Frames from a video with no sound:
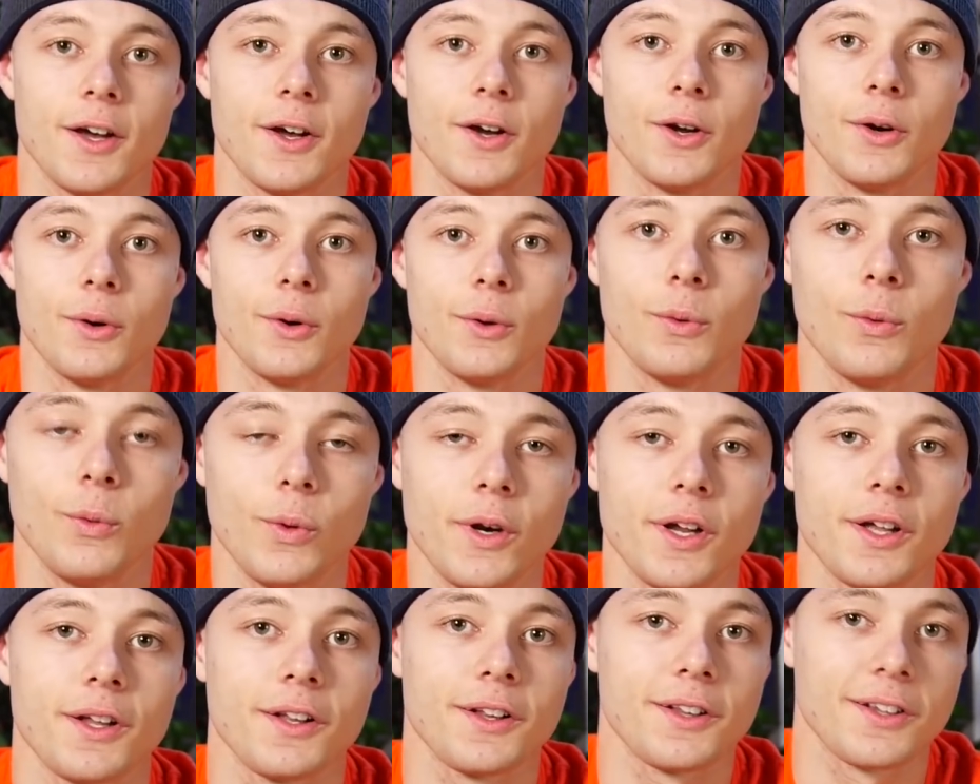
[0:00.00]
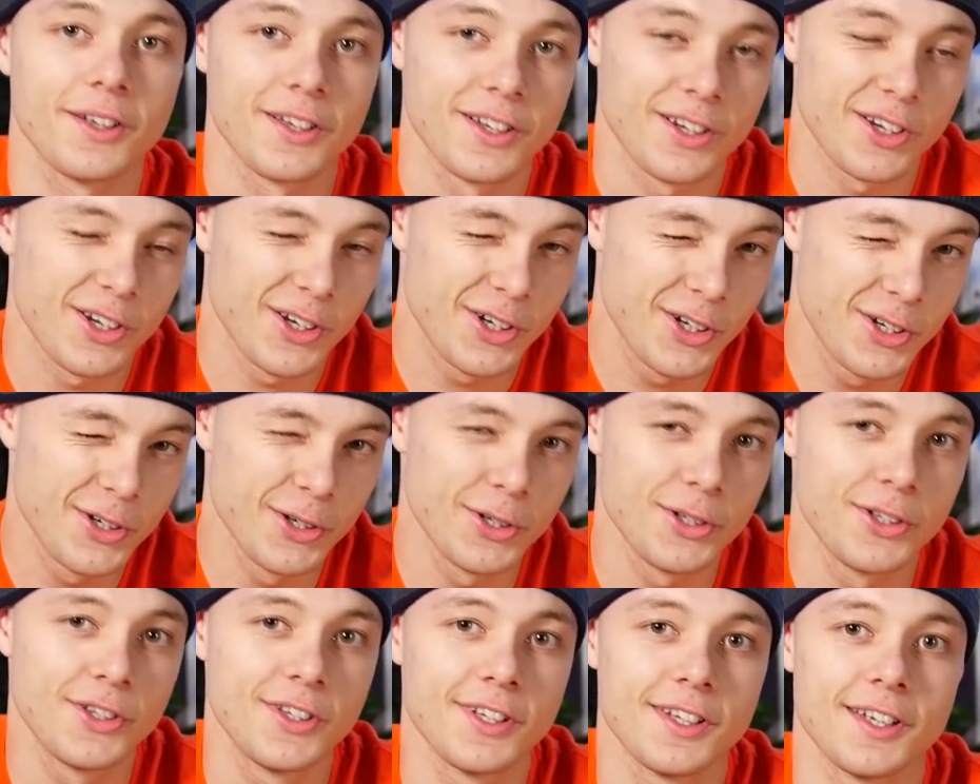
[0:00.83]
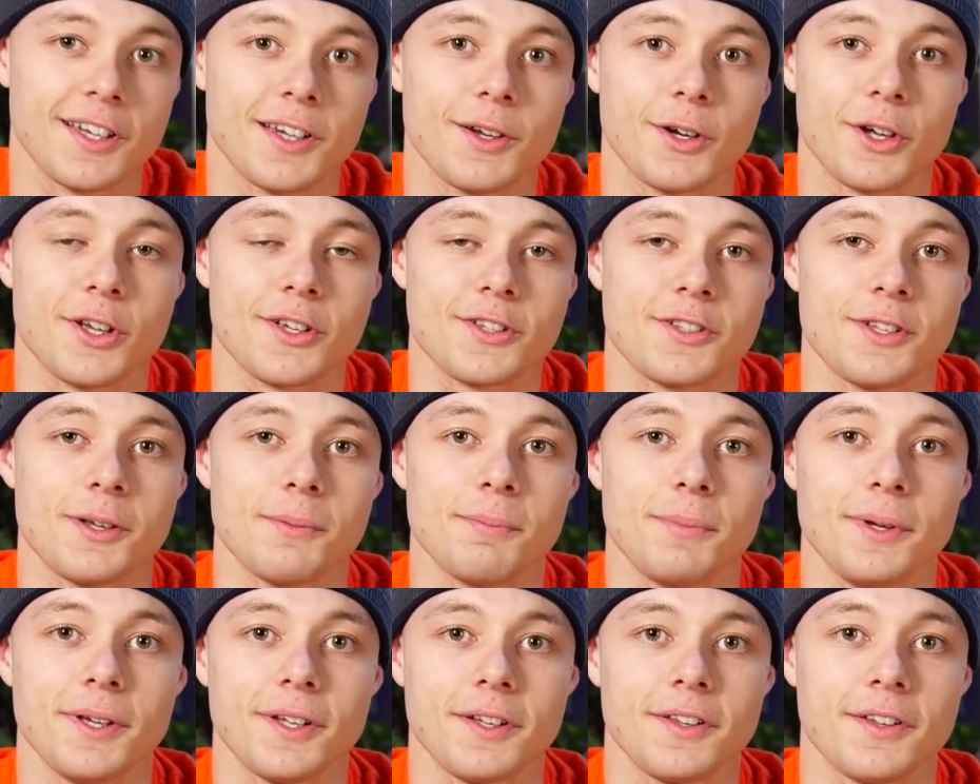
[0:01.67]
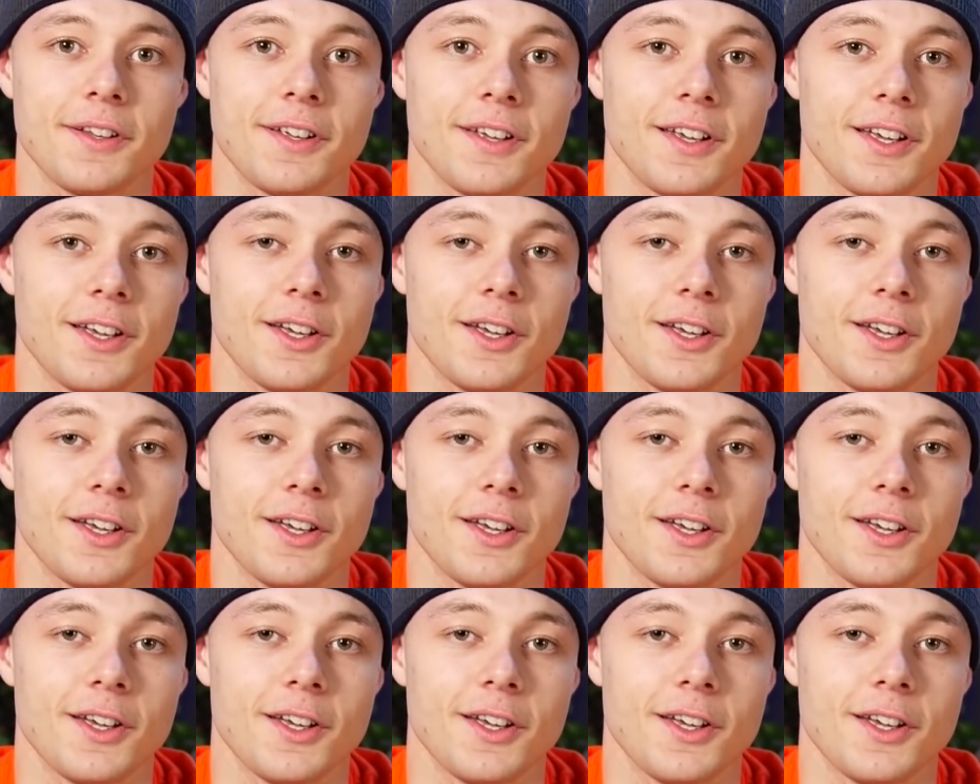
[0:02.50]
a real good custom build.